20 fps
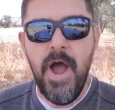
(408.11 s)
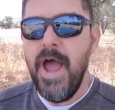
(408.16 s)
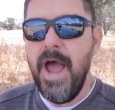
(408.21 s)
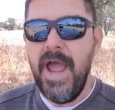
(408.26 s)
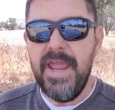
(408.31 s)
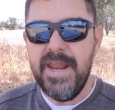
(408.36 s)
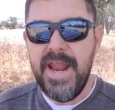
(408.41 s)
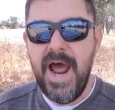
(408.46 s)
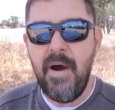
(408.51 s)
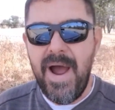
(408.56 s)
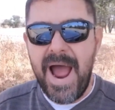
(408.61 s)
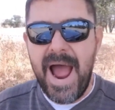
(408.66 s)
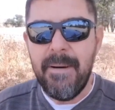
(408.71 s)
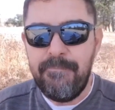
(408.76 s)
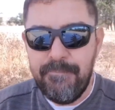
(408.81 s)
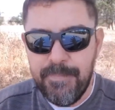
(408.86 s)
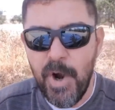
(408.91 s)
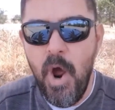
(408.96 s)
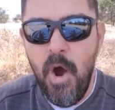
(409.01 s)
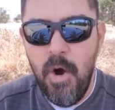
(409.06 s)
you know,
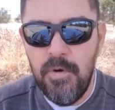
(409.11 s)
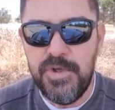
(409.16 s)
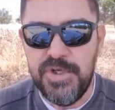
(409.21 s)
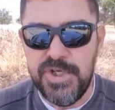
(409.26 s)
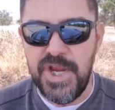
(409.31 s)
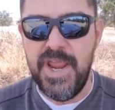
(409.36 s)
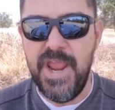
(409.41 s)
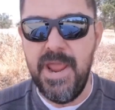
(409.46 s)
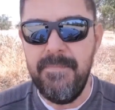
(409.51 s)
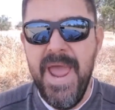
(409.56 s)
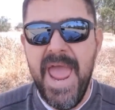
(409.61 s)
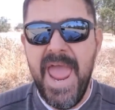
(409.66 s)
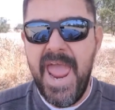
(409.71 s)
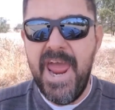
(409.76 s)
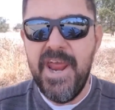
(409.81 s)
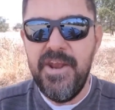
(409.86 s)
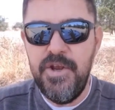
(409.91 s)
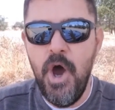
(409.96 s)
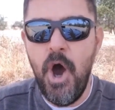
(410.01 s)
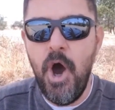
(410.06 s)
approach him
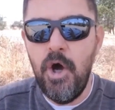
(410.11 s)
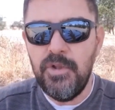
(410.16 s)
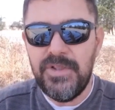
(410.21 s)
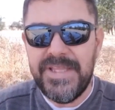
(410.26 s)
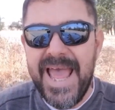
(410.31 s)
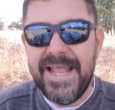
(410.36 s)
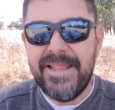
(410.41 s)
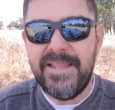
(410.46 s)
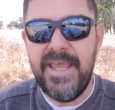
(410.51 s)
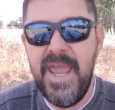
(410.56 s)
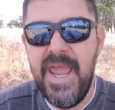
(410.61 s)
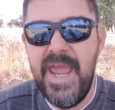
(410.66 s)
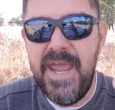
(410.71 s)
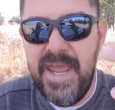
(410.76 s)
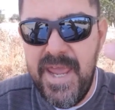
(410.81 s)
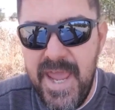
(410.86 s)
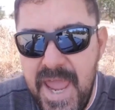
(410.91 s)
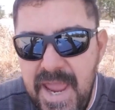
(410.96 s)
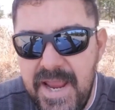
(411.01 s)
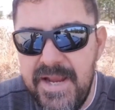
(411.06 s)
and know that he
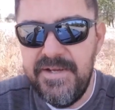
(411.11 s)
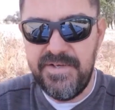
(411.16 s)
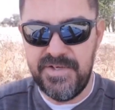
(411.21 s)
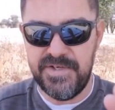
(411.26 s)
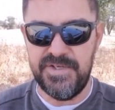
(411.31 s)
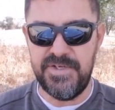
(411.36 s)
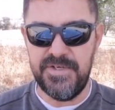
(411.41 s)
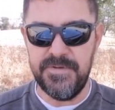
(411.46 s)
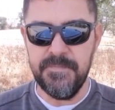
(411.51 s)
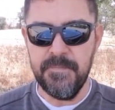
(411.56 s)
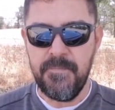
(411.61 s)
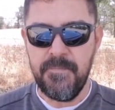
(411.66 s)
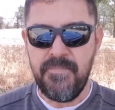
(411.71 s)
is